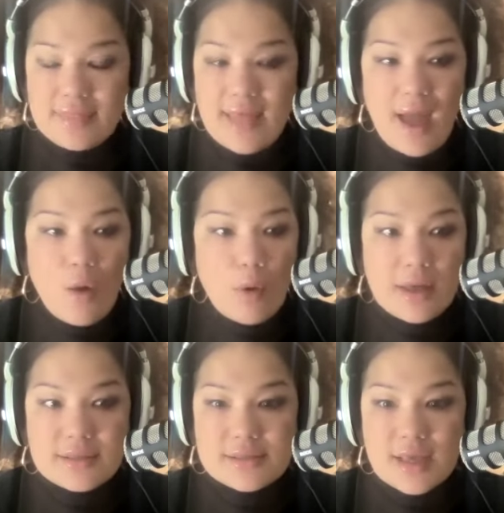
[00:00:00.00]
And that
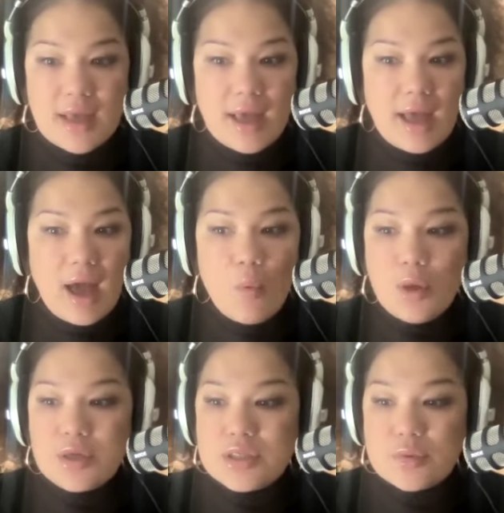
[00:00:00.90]
was I
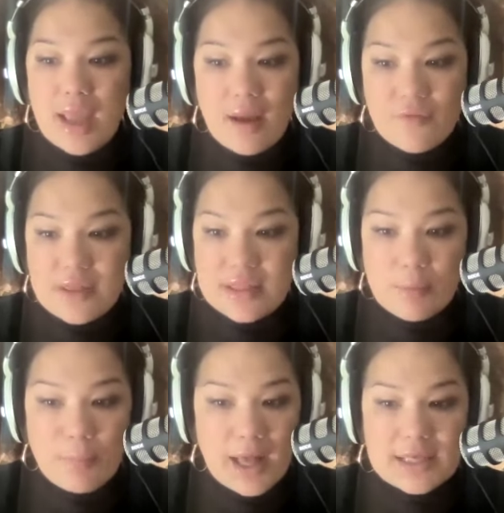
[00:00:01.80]
want to do
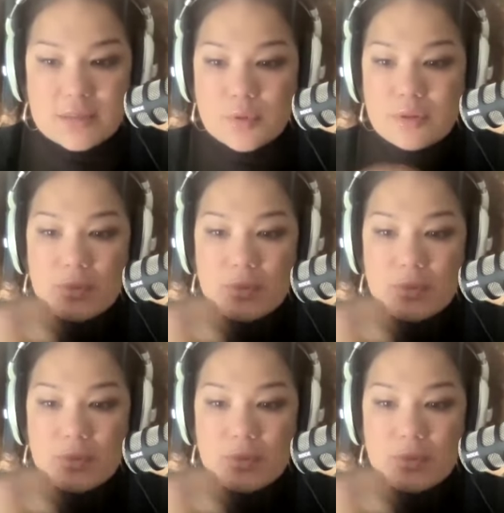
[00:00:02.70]
everything possible.